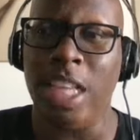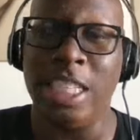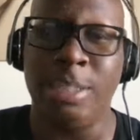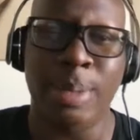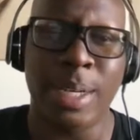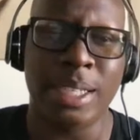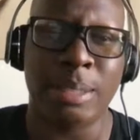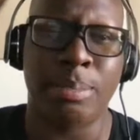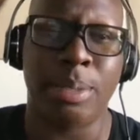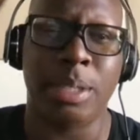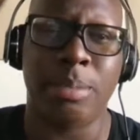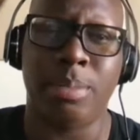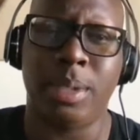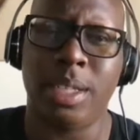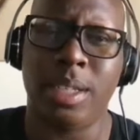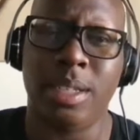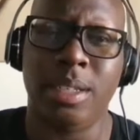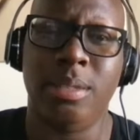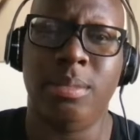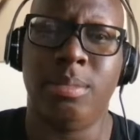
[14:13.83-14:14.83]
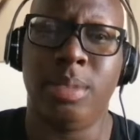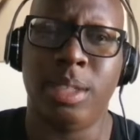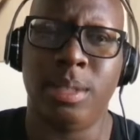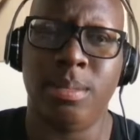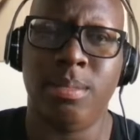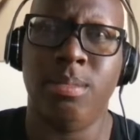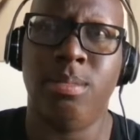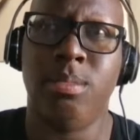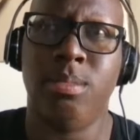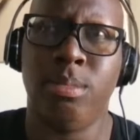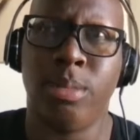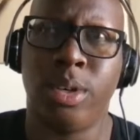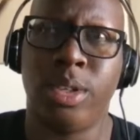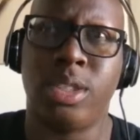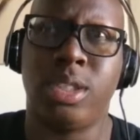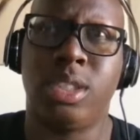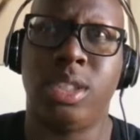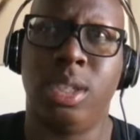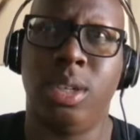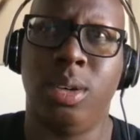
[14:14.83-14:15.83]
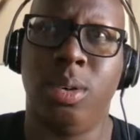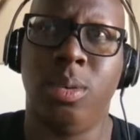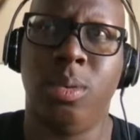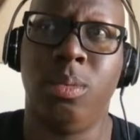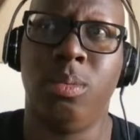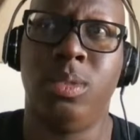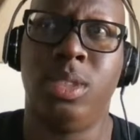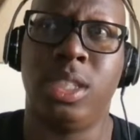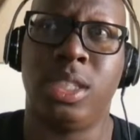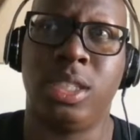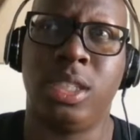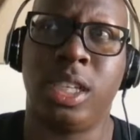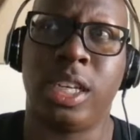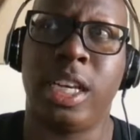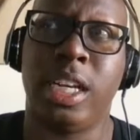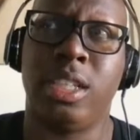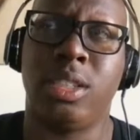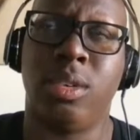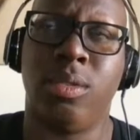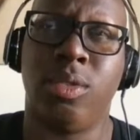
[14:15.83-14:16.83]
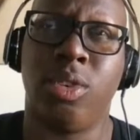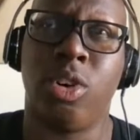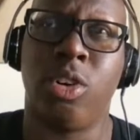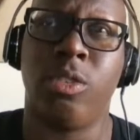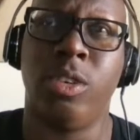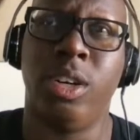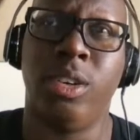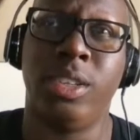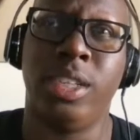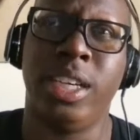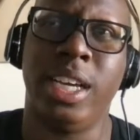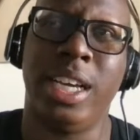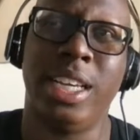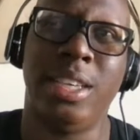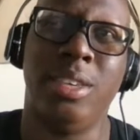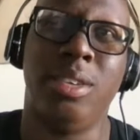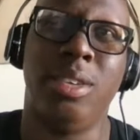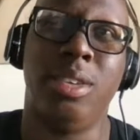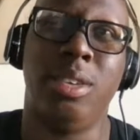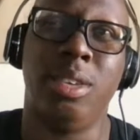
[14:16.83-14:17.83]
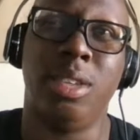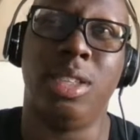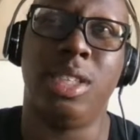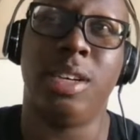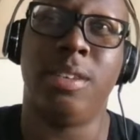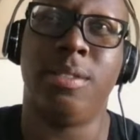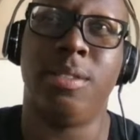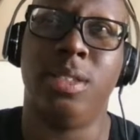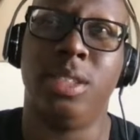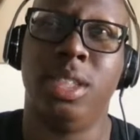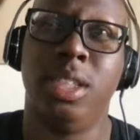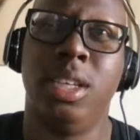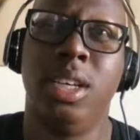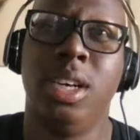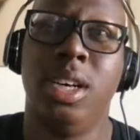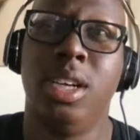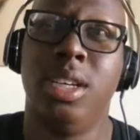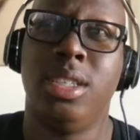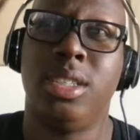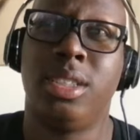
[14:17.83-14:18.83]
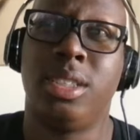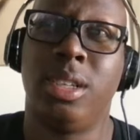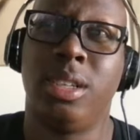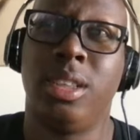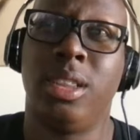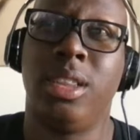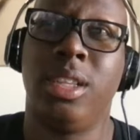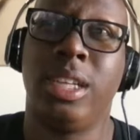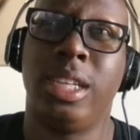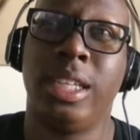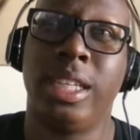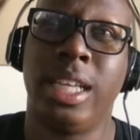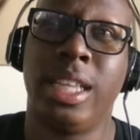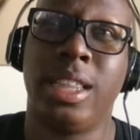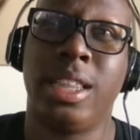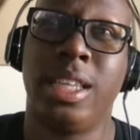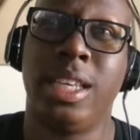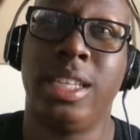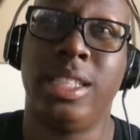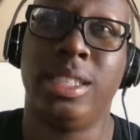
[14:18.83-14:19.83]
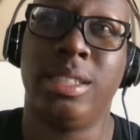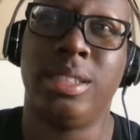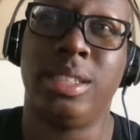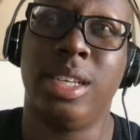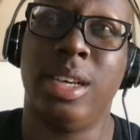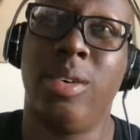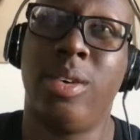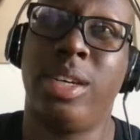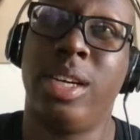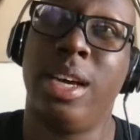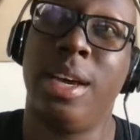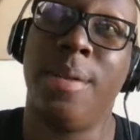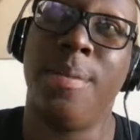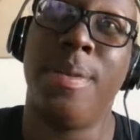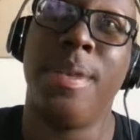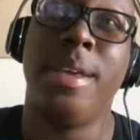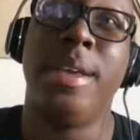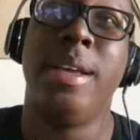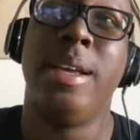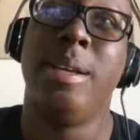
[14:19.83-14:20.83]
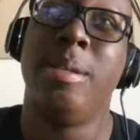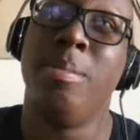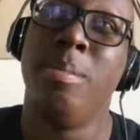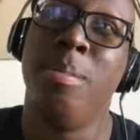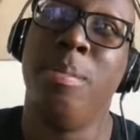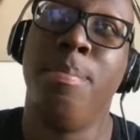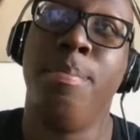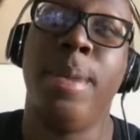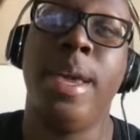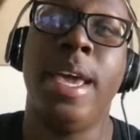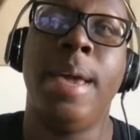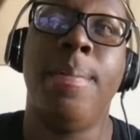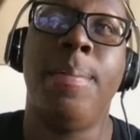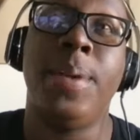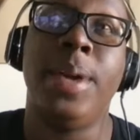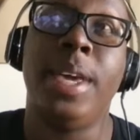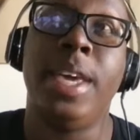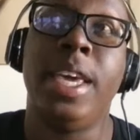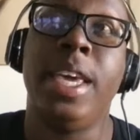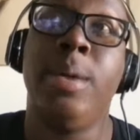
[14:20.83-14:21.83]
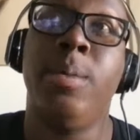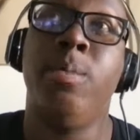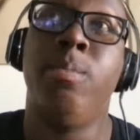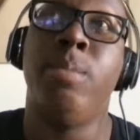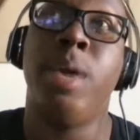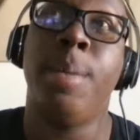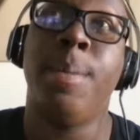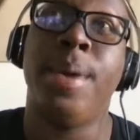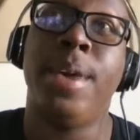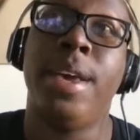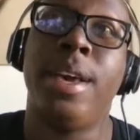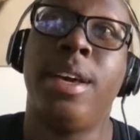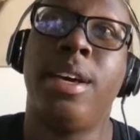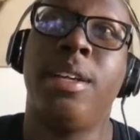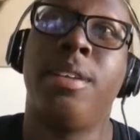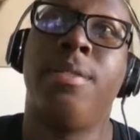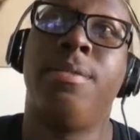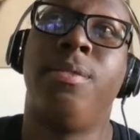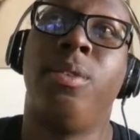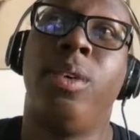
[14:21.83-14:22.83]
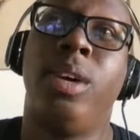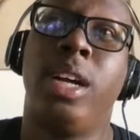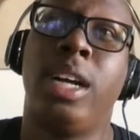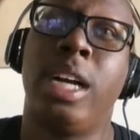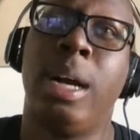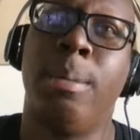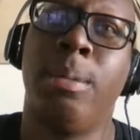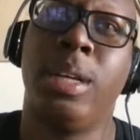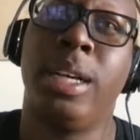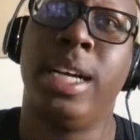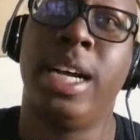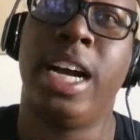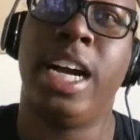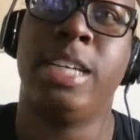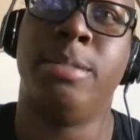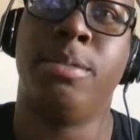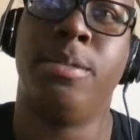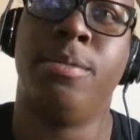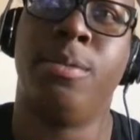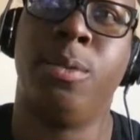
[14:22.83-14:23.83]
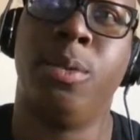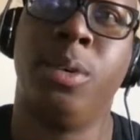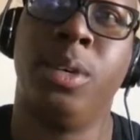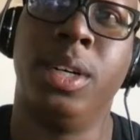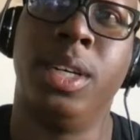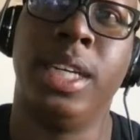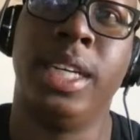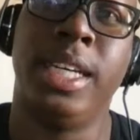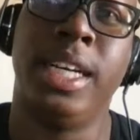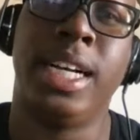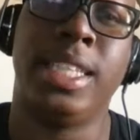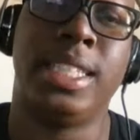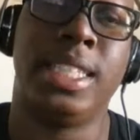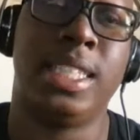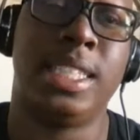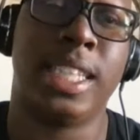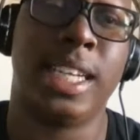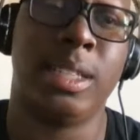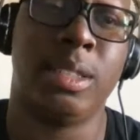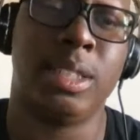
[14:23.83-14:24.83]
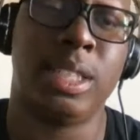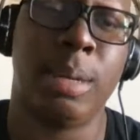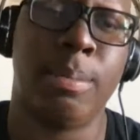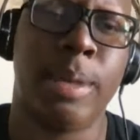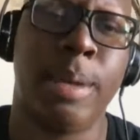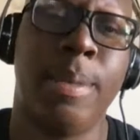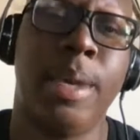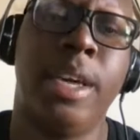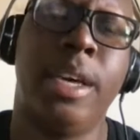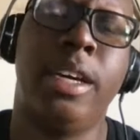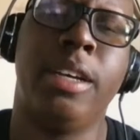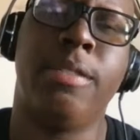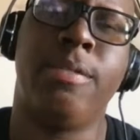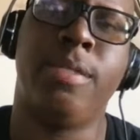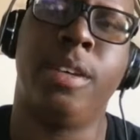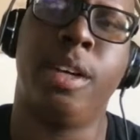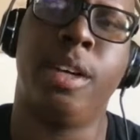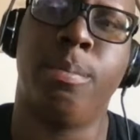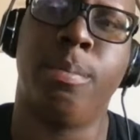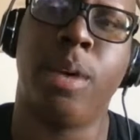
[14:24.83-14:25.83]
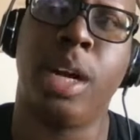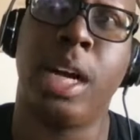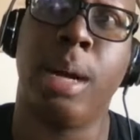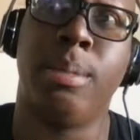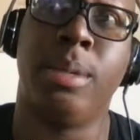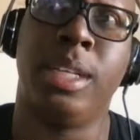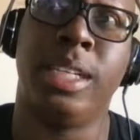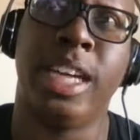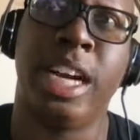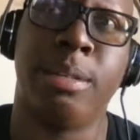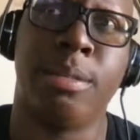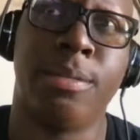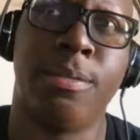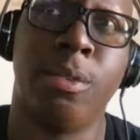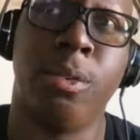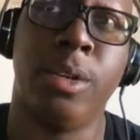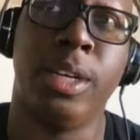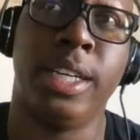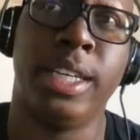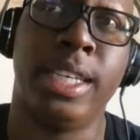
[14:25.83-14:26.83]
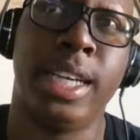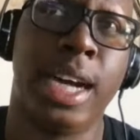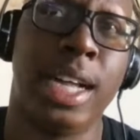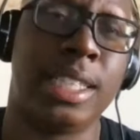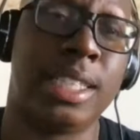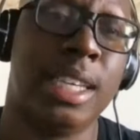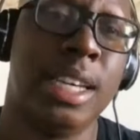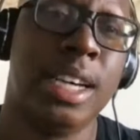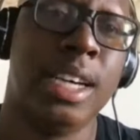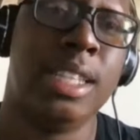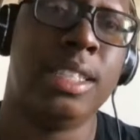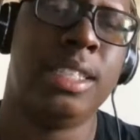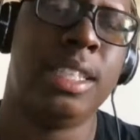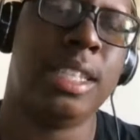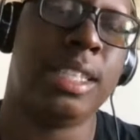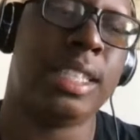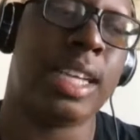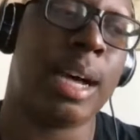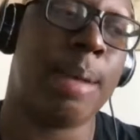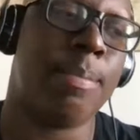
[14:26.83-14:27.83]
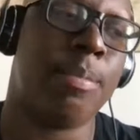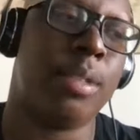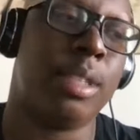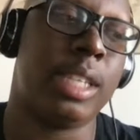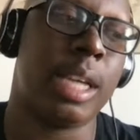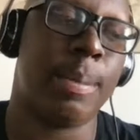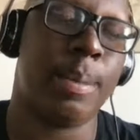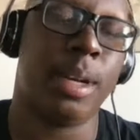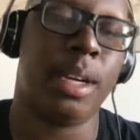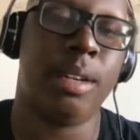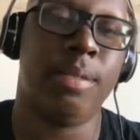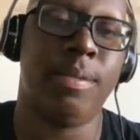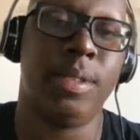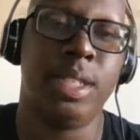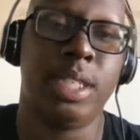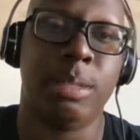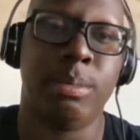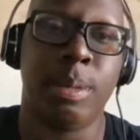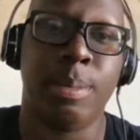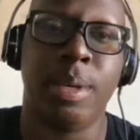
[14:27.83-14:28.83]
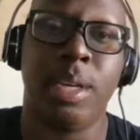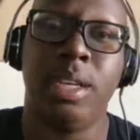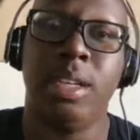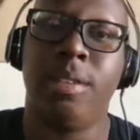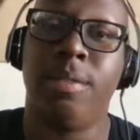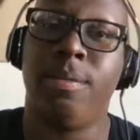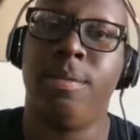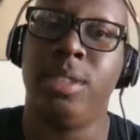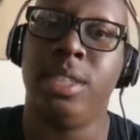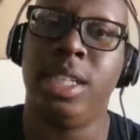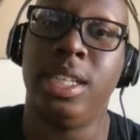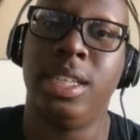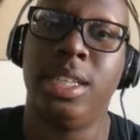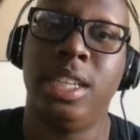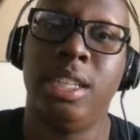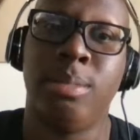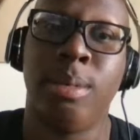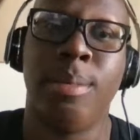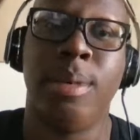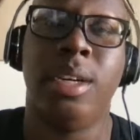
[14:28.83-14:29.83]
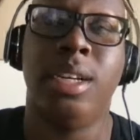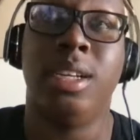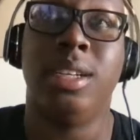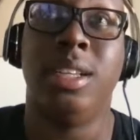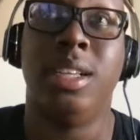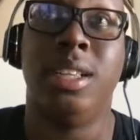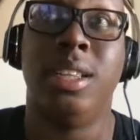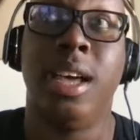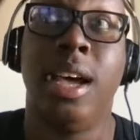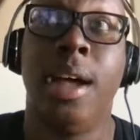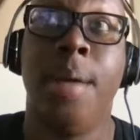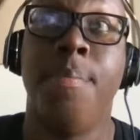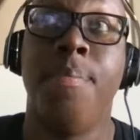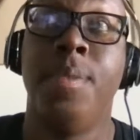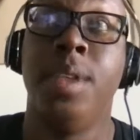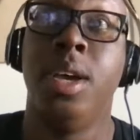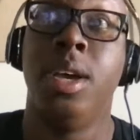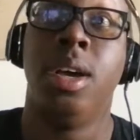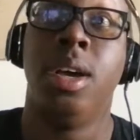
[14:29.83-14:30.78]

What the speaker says: especially, but more so, just looking at his overall career, yeah, you could definitely start looking at things and say, okay, maybe he could have fought a couple of guys before he got to the title shot. Maybe he could have fought a couple of guys before he got to the top of the division. Maybe he could have did this. Maybe he could have did that.